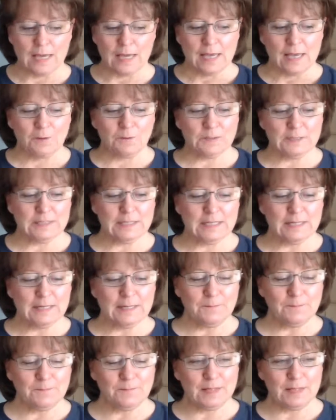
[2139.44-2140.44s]
It was
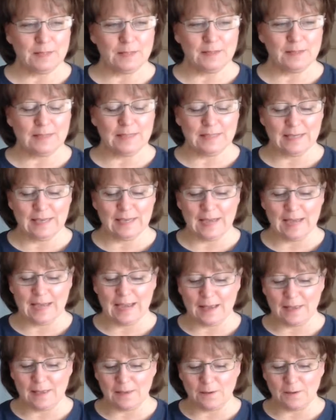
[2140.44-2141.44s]
the, it
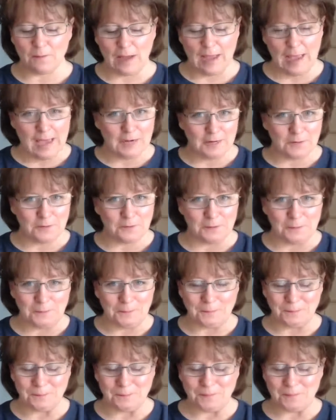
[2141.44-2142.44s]
had a
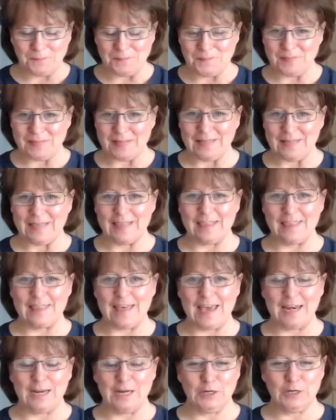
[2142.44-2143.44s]
group that
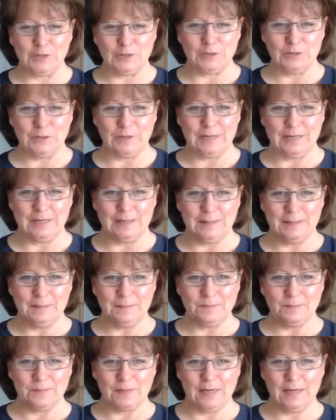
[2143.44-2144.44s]
included
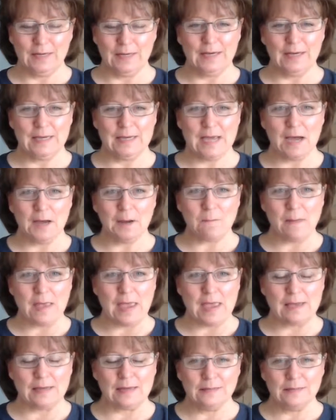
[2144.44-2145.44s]
a, a young
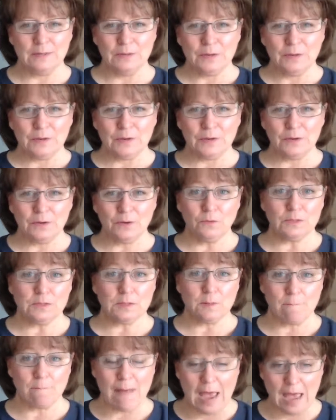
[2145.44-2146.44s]
man who was
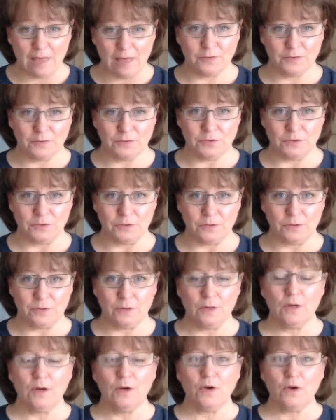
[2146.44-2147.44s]
a math tutor
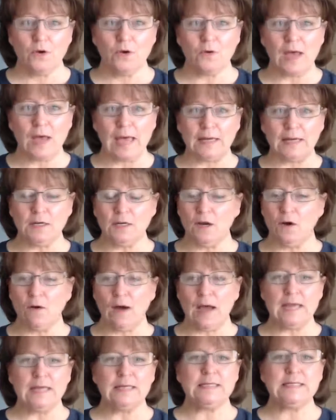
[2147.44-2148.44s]
who had no
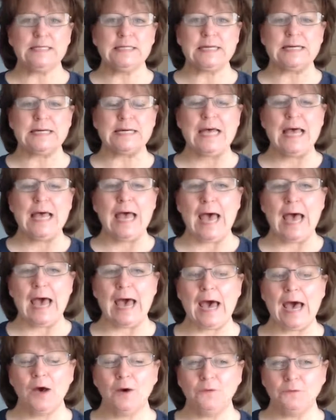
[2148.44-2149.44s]
idea
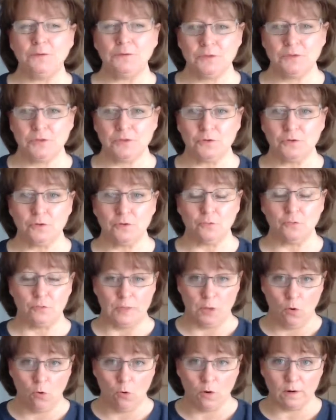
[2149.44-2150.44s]
how to
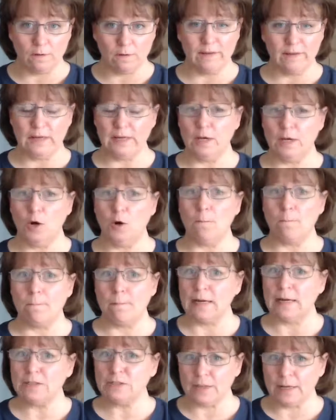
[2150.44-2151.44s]
record a video,
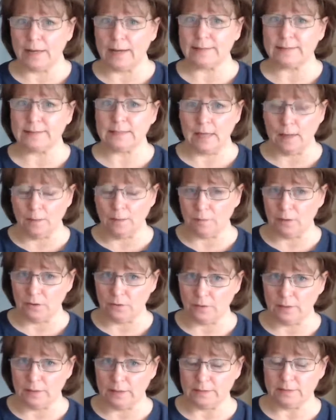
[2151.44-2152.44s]
much less
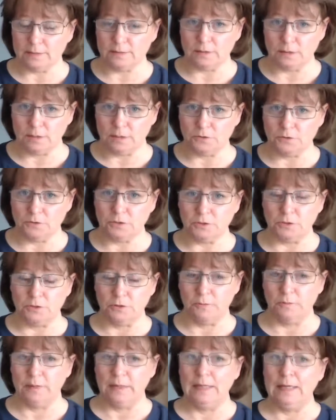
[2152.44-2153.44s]
upload it to
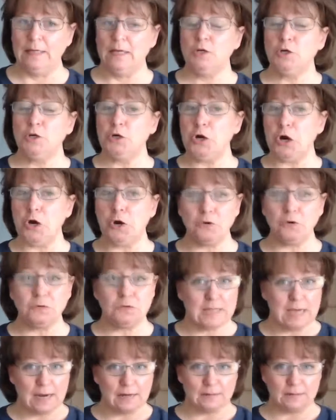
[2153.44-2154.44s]
YouTube. No
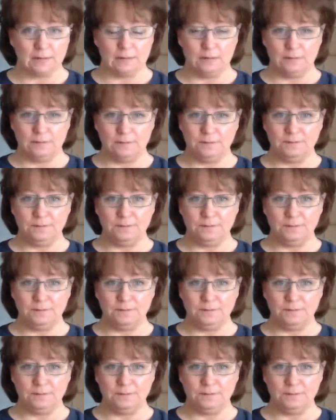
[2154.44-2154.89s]
technical,